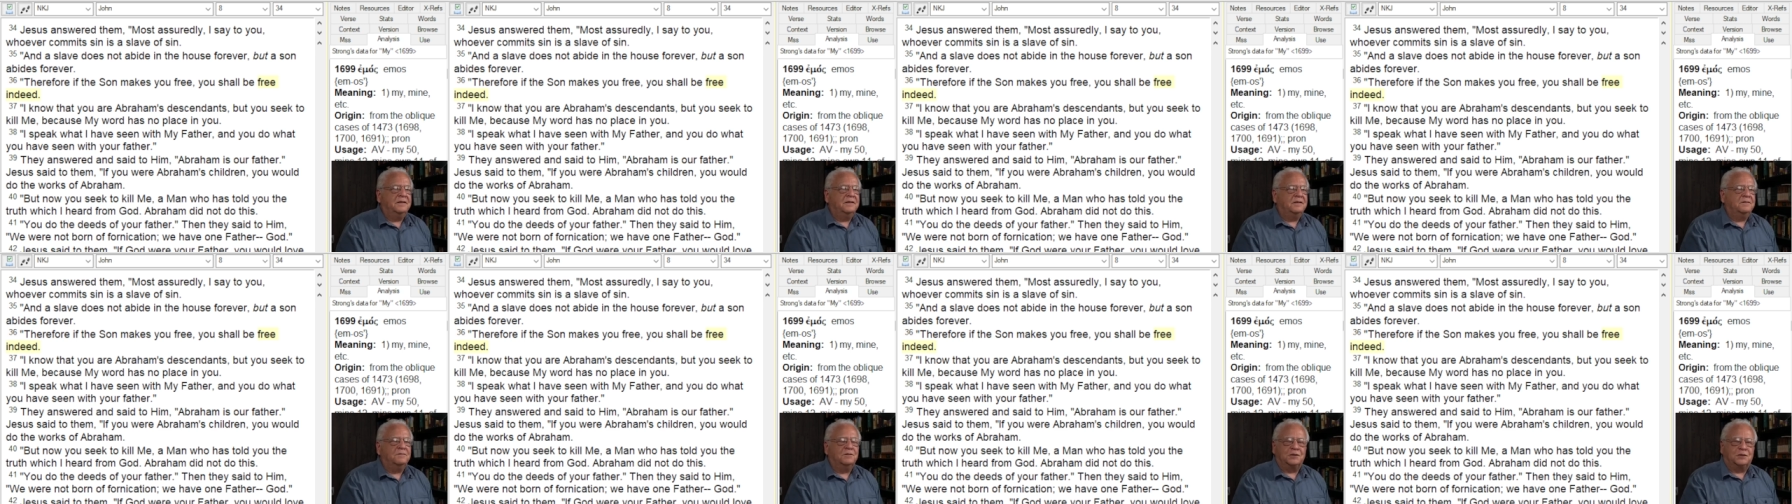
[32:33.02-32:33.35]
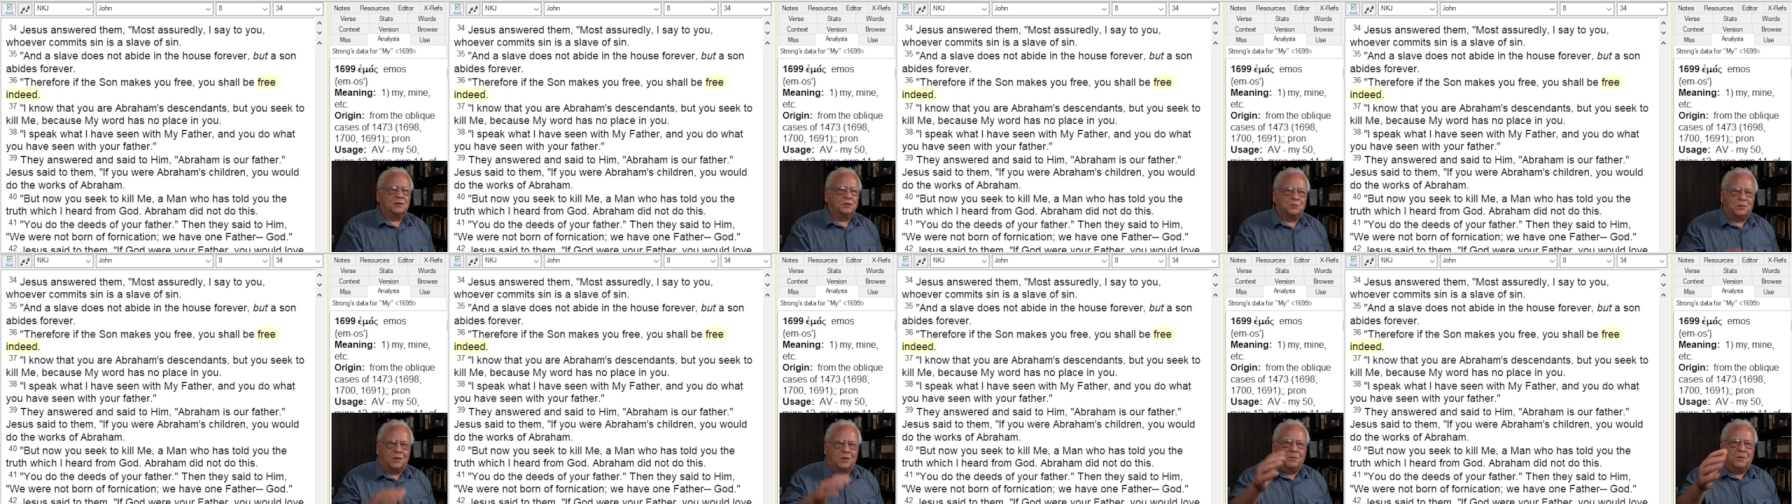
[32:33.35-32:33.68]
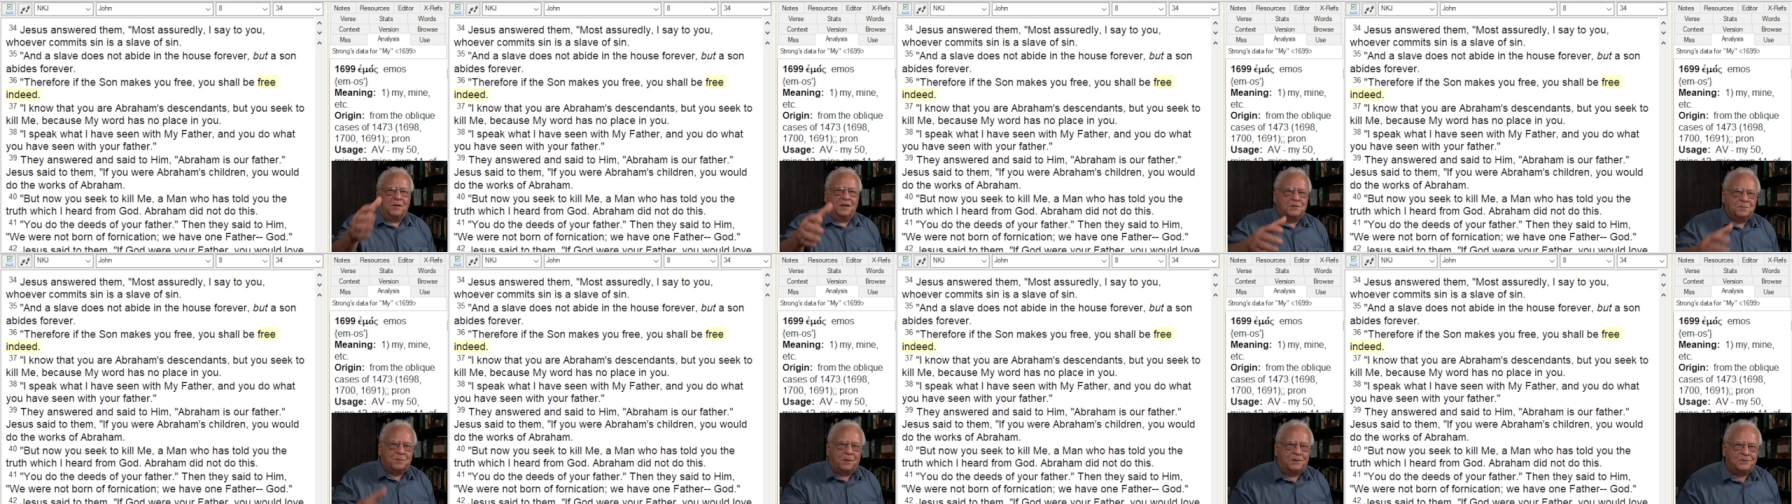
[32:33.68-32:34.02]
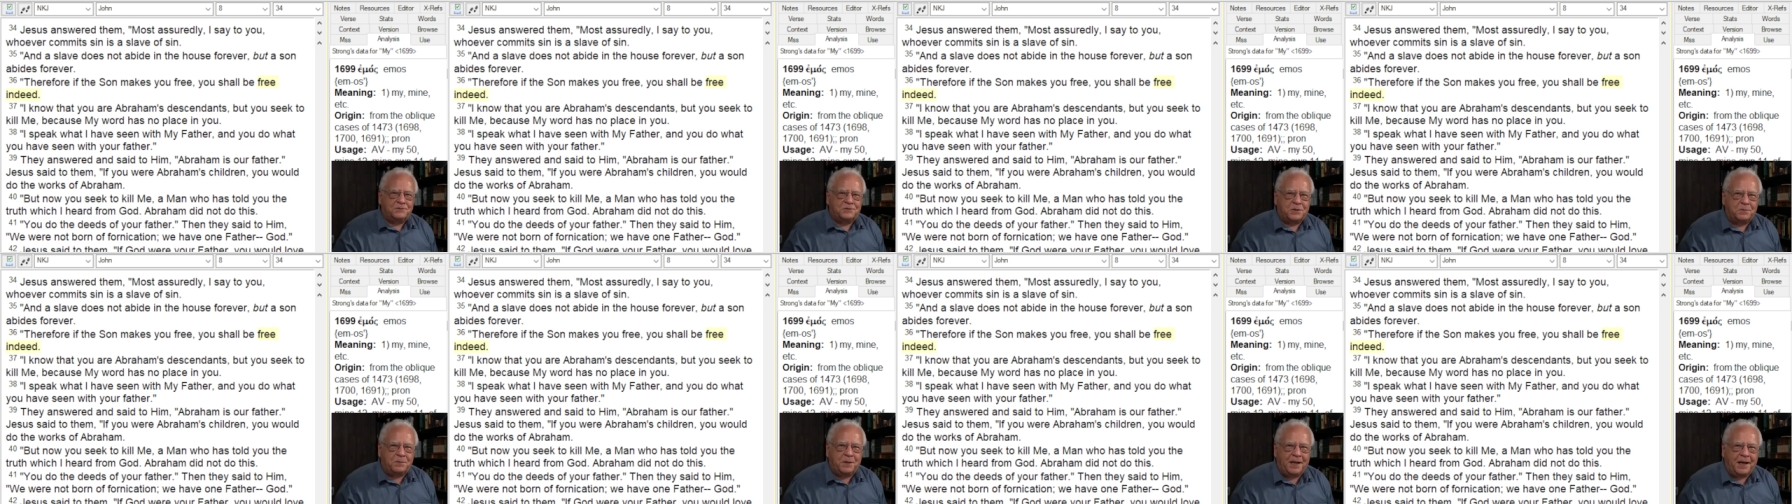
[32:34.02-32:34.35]
which is what we're
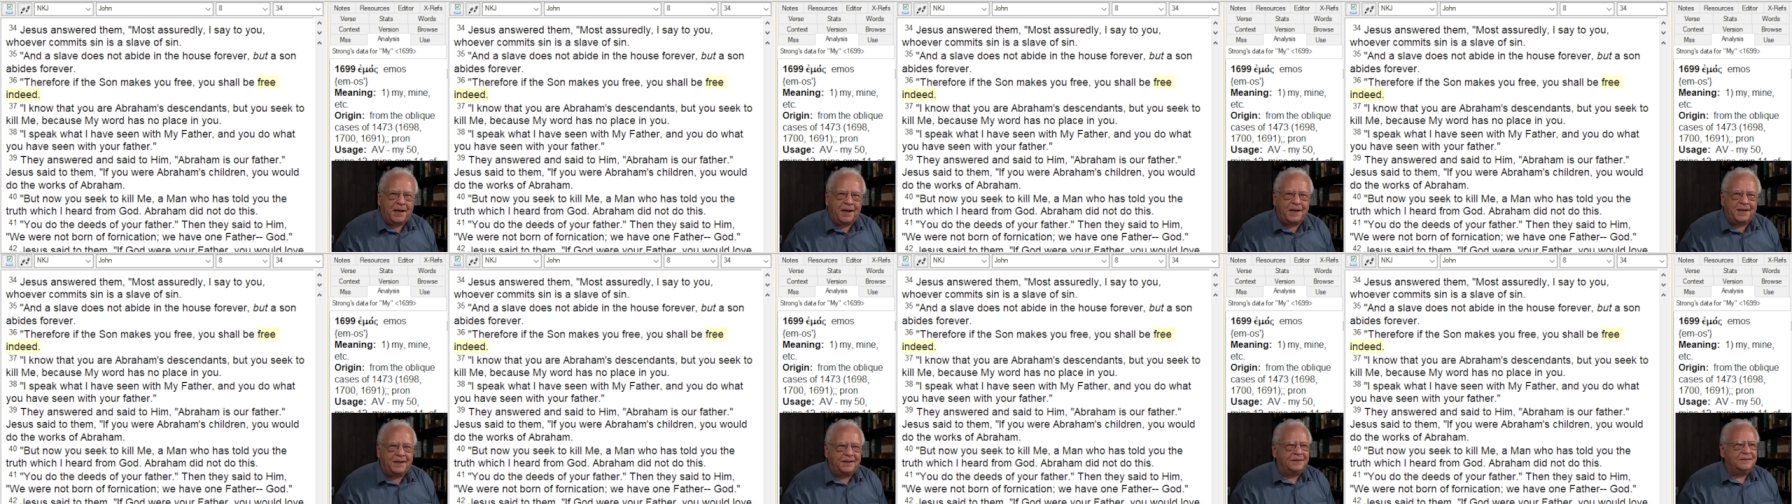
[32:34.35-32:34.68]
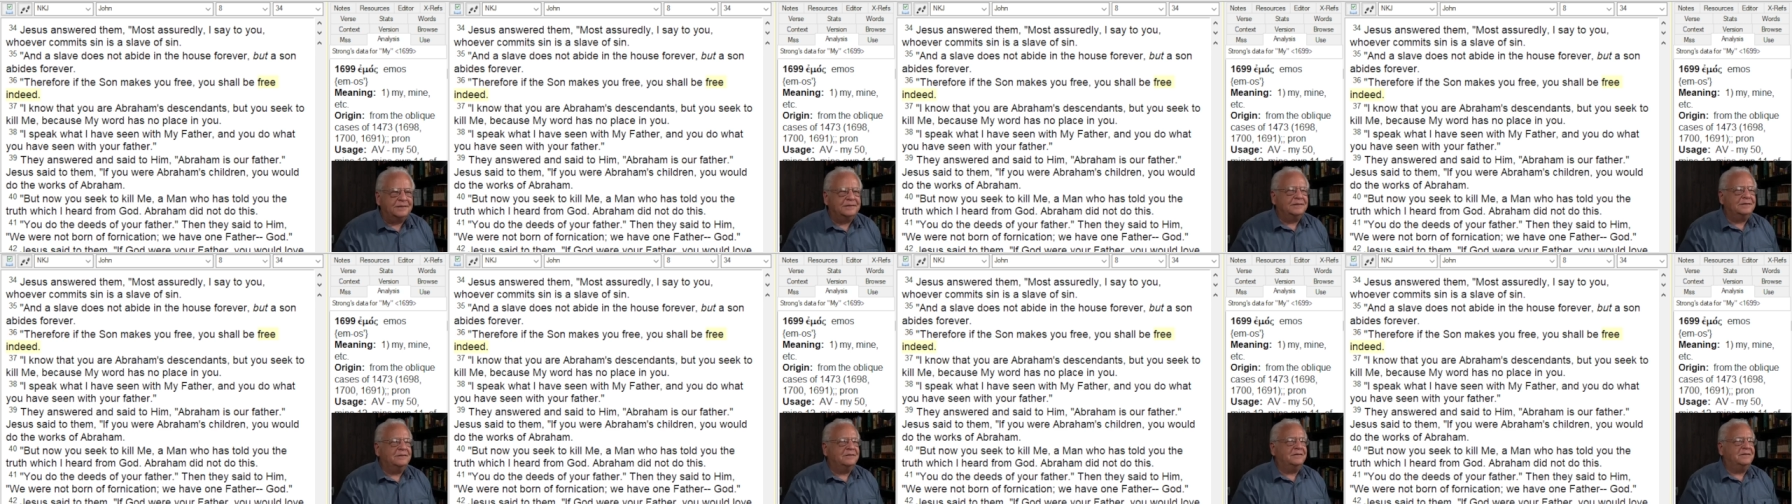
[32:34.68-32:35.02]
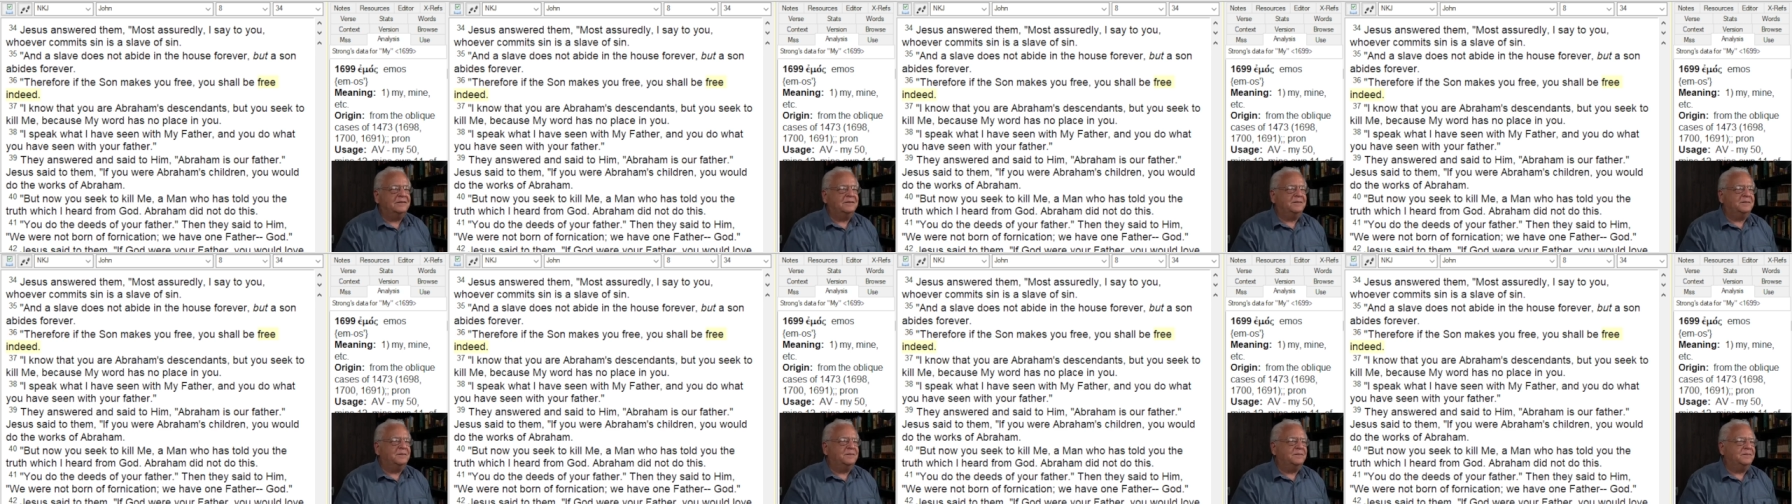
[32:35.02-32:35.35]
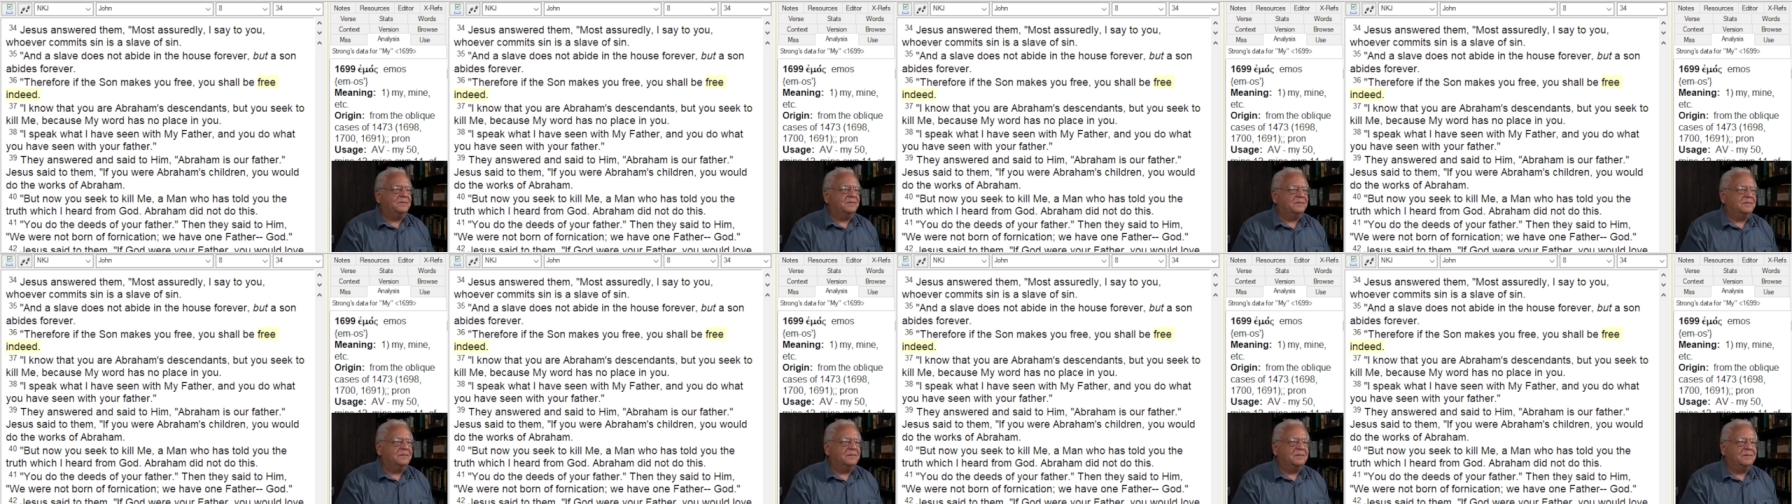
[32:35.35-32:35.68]
supposed to be.
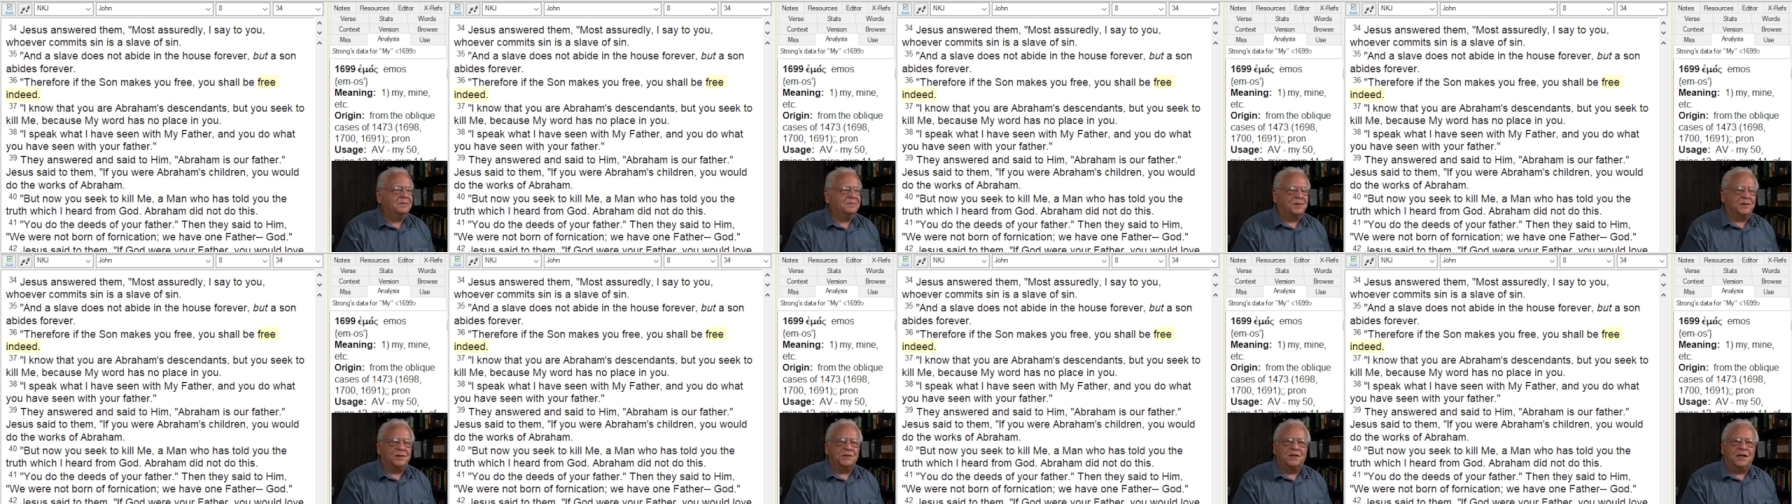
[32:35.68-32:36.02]
But